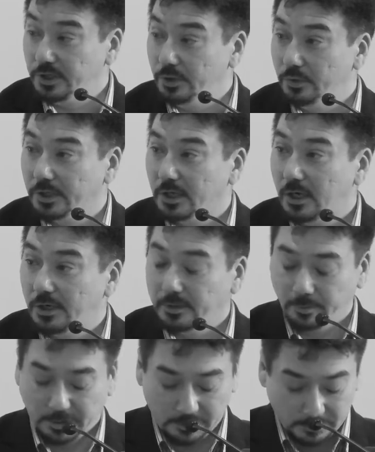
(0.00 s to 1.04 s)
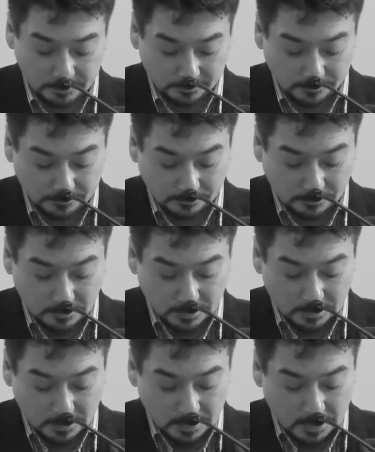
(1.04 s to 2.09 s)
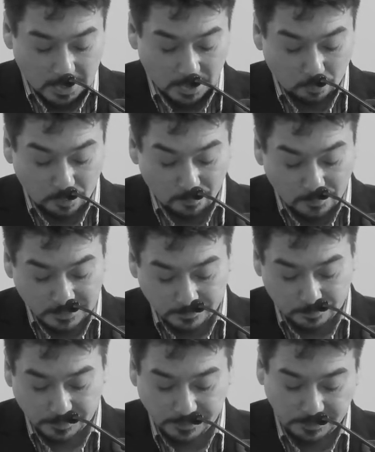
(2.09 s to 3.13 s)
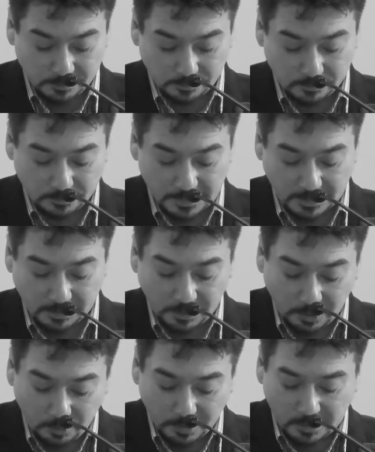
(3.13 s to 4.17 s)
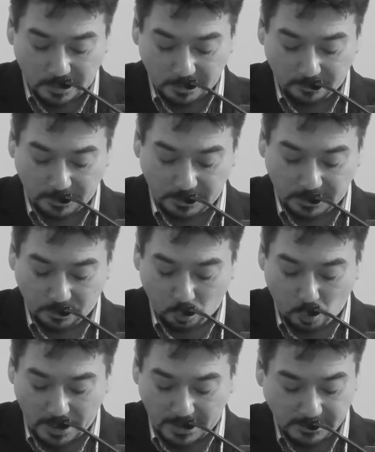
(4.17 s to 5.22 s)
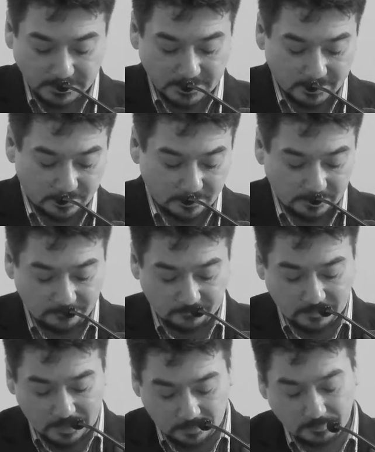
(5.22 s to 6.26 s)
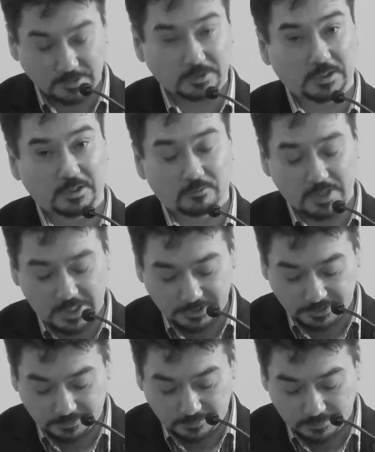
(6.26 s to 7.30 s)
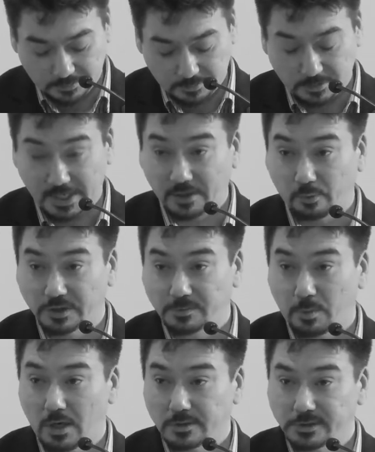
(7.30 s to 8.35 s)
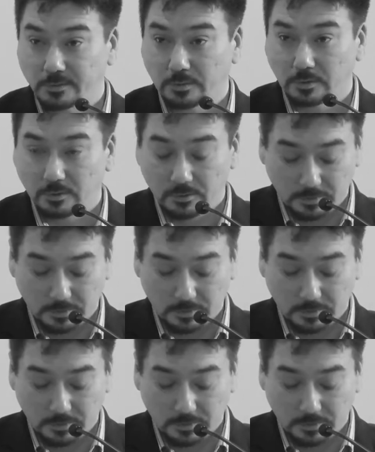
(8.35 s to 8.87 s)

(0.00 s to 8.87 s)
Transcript: new economy and we must pursue that new economy in ways that are environmentally rational and responsible.